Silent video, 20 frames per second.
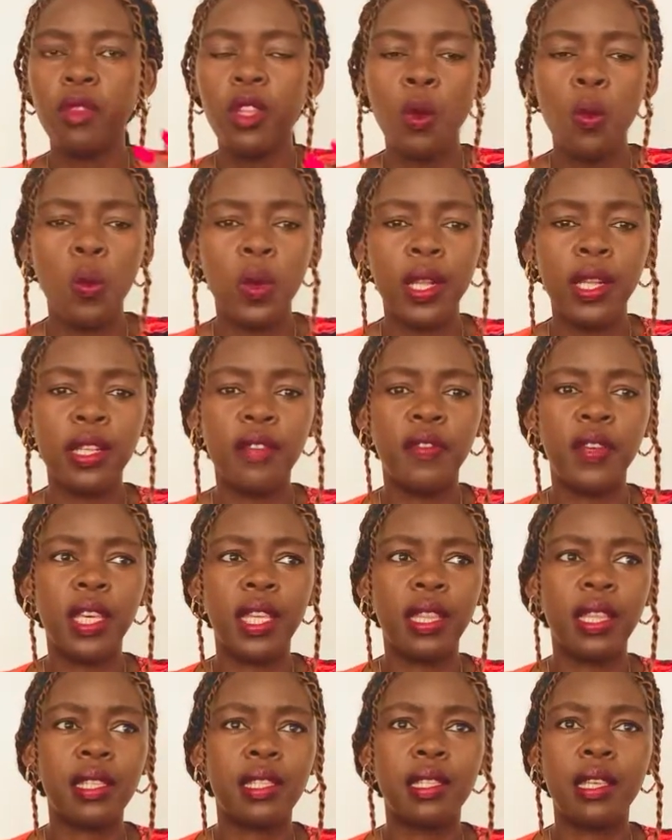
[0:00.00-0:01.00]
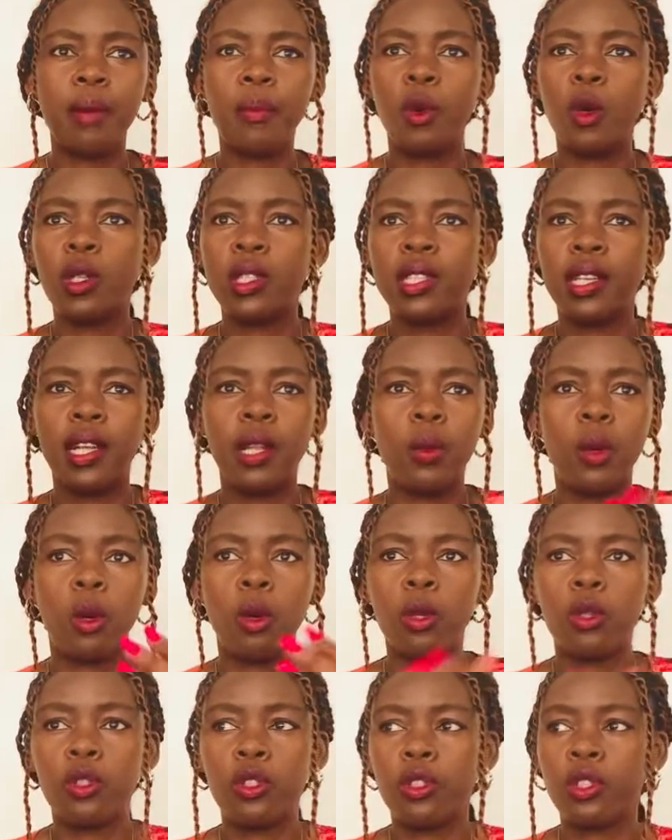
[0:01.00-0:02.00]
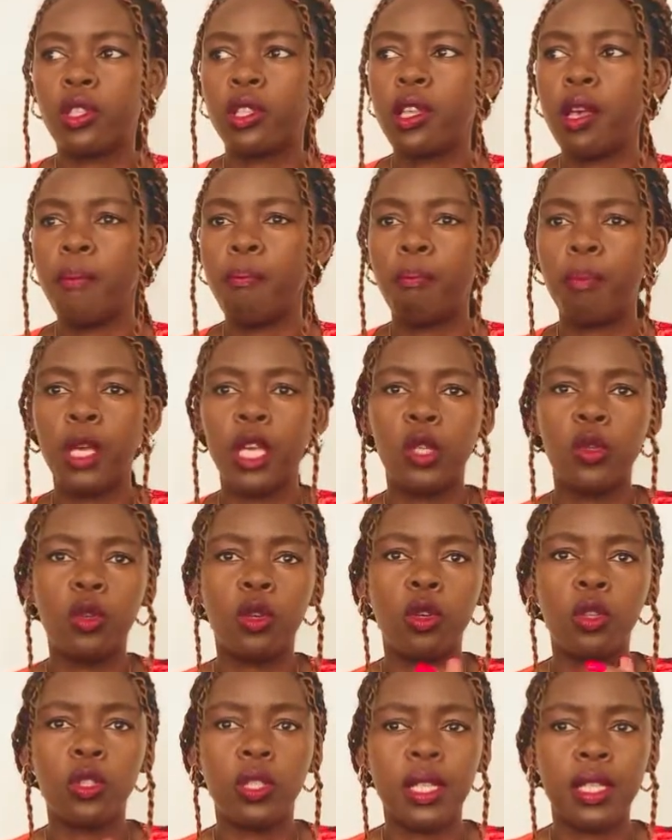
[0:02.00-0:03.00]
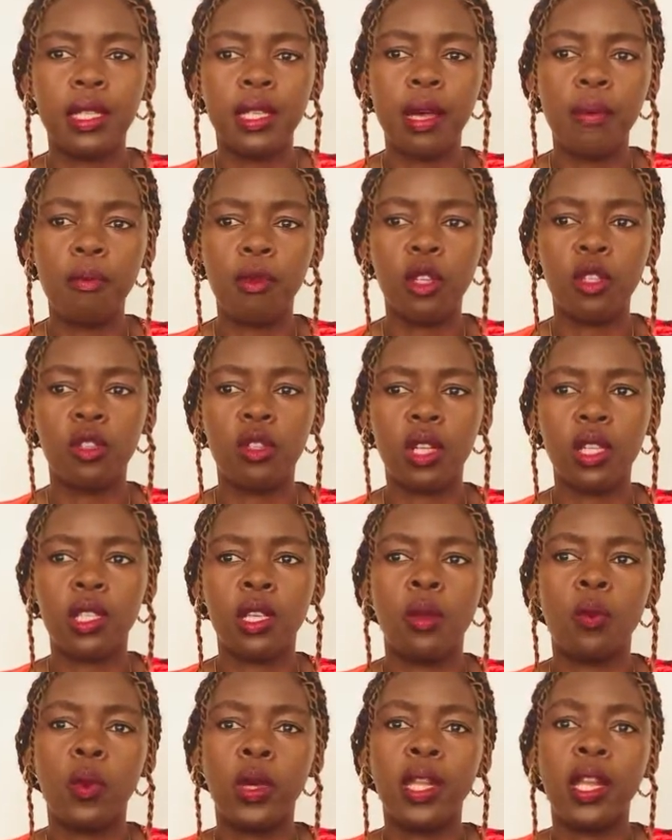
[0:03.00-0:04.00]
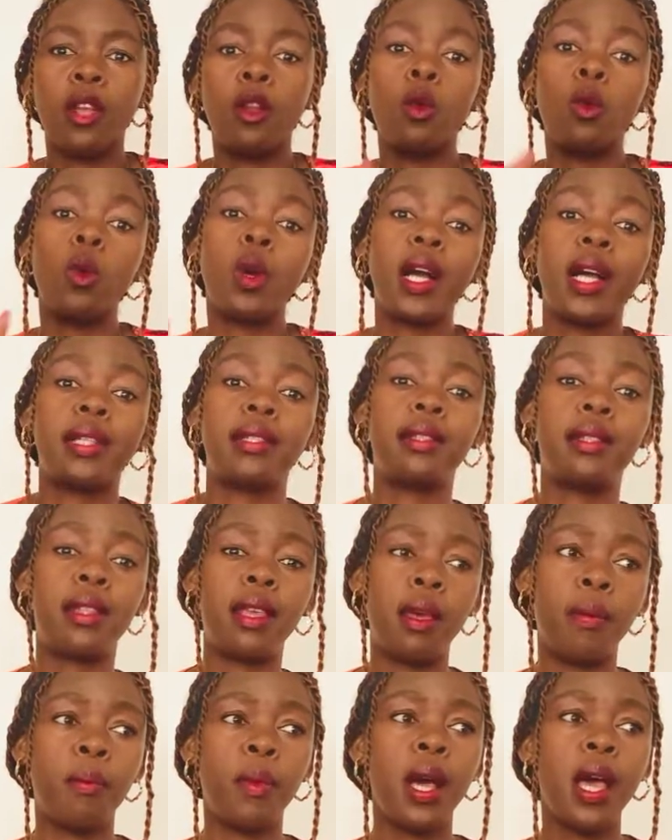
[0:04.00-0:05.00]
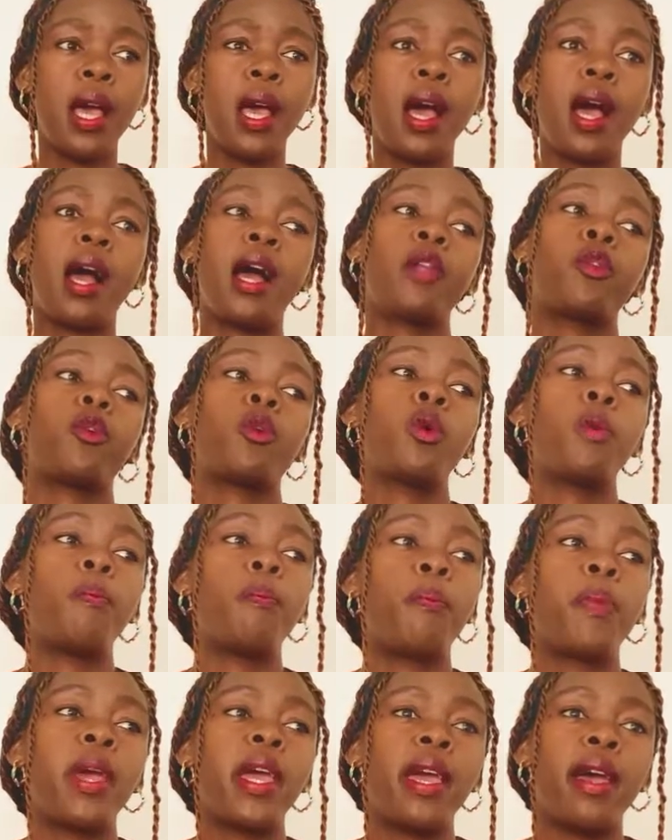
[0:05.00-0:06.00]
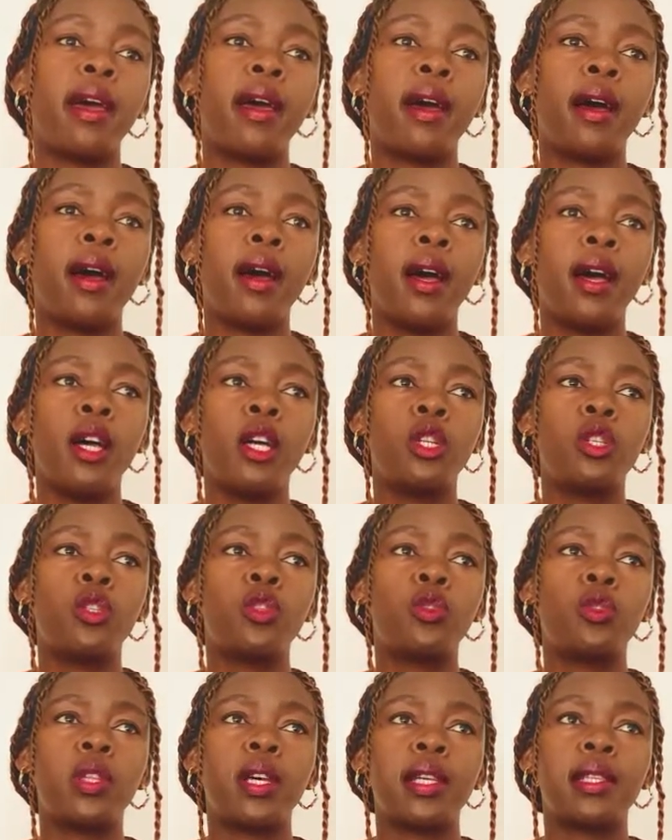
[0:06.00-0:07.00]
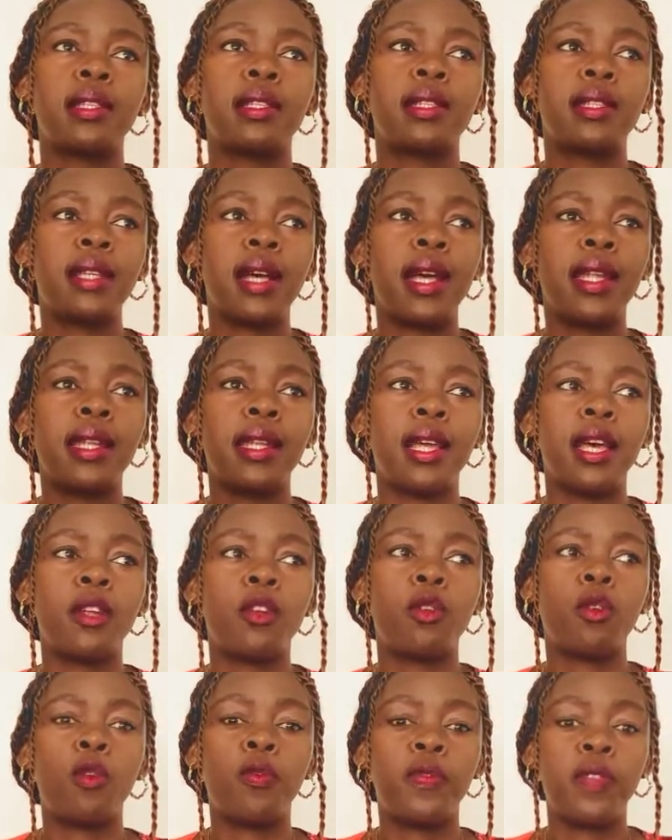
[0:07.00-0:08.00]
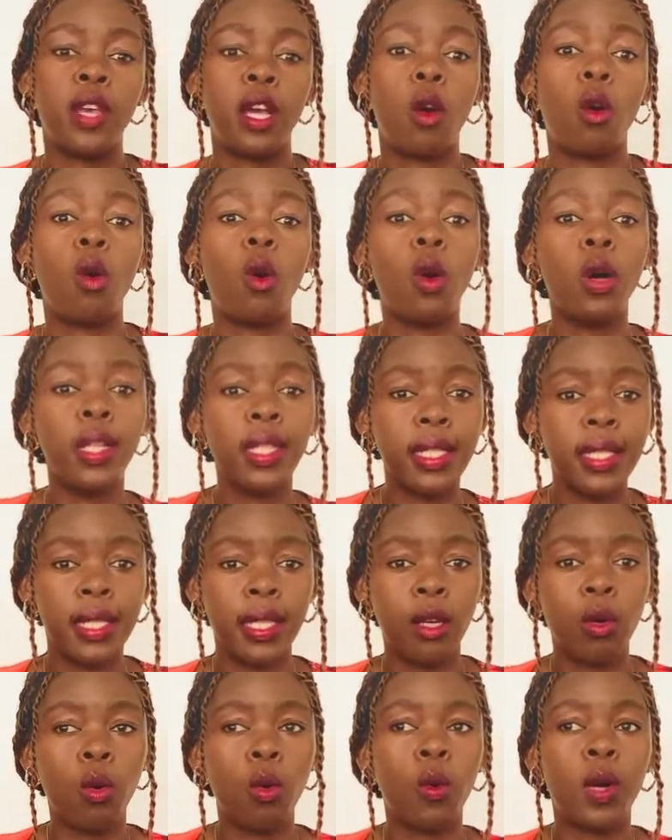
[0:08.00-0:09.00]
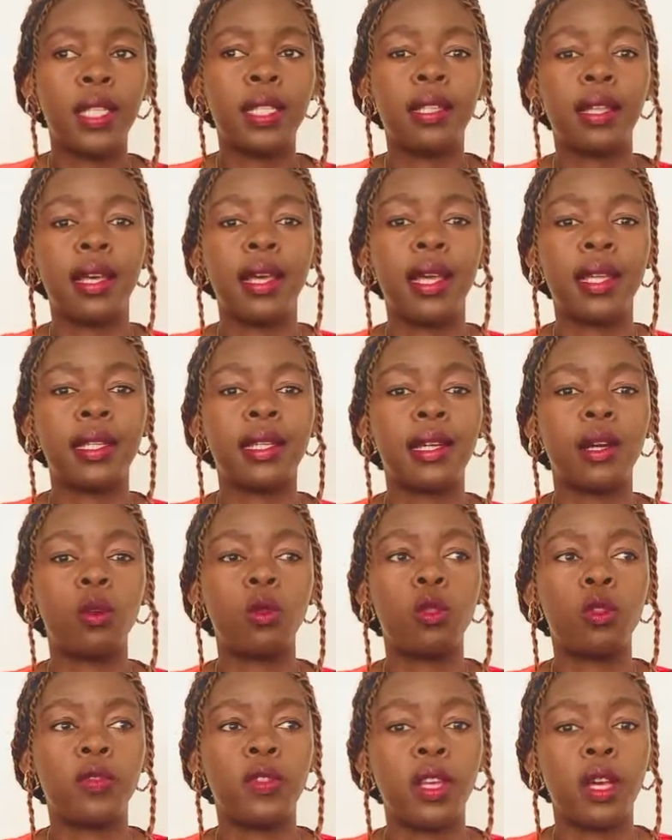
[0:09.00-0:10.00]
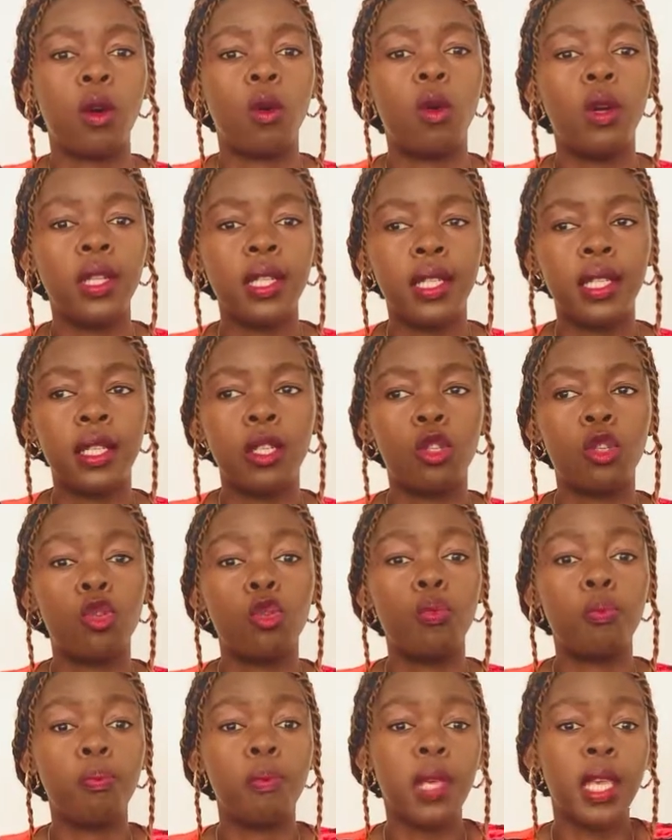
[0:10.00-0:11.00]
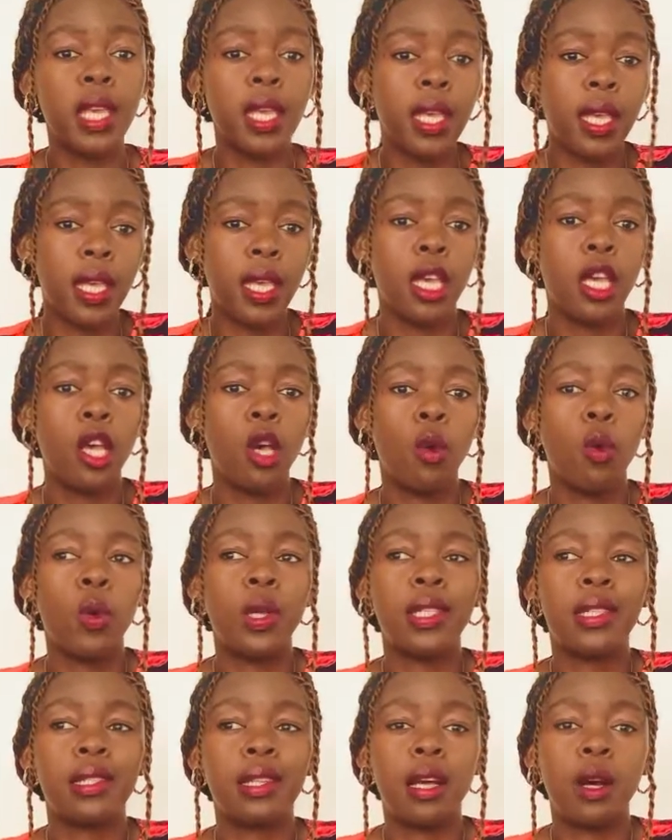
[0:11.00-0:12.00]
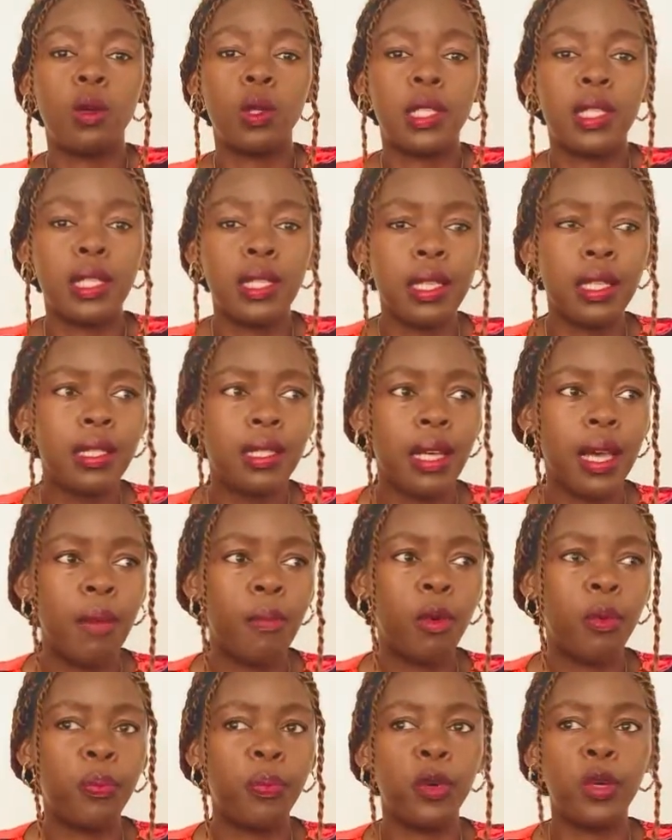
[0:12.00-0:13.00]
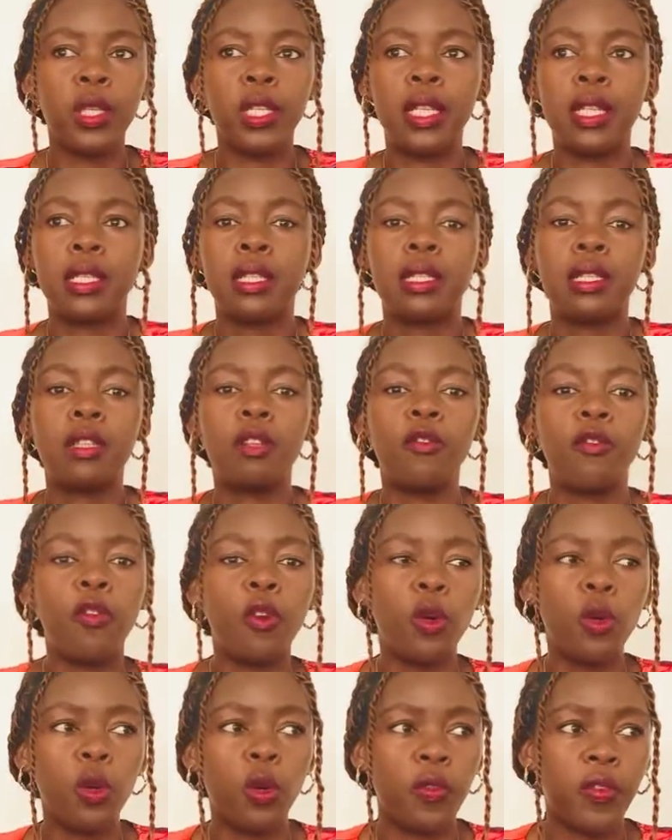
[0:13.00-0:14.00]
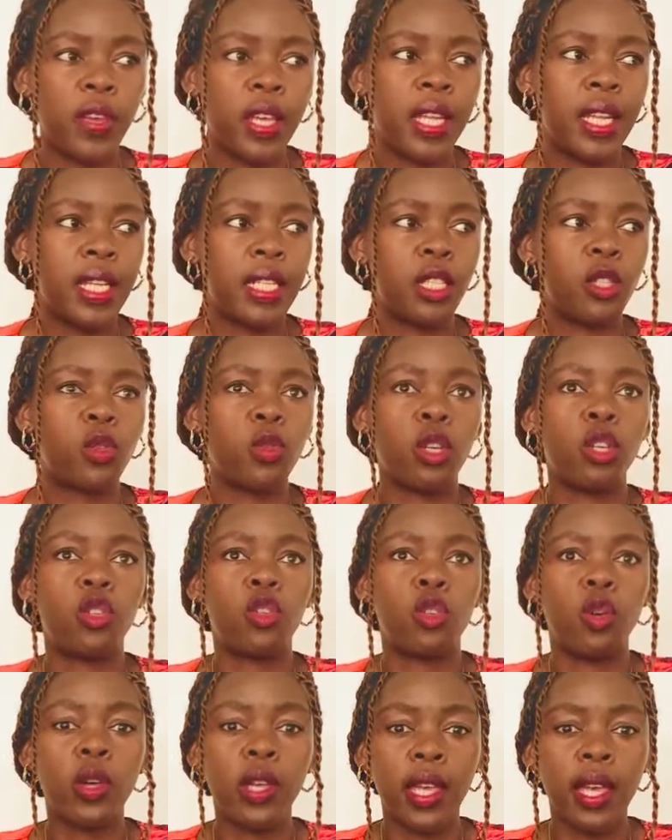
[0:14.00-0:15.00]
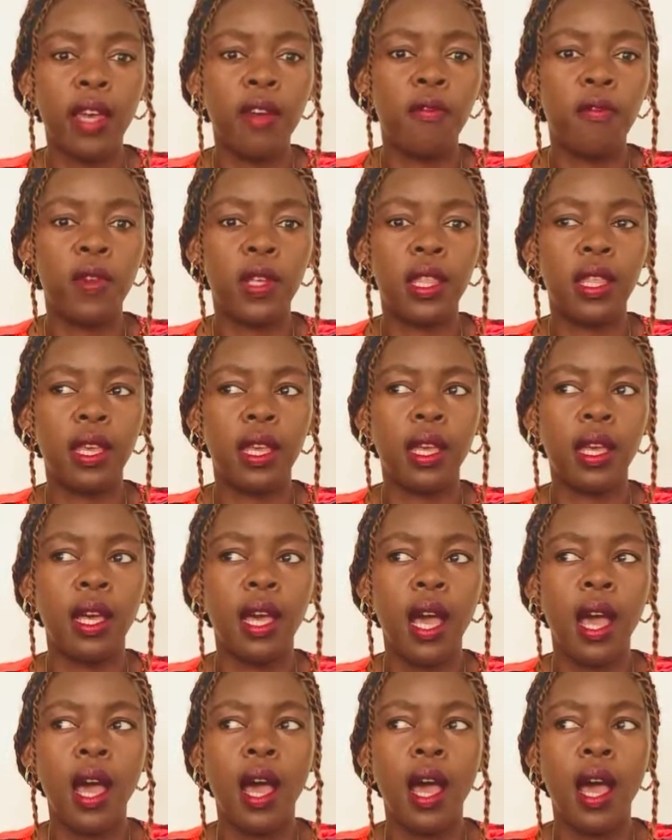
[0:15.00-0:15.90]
we're living in the same hotel, we're going to the same beach, we're going to the same restaurants. And when I look at them and compare to the standard of their holiday or what they're getting out of their holiday, to me, who is now still able-bodied, still full of energy to enjoy everything,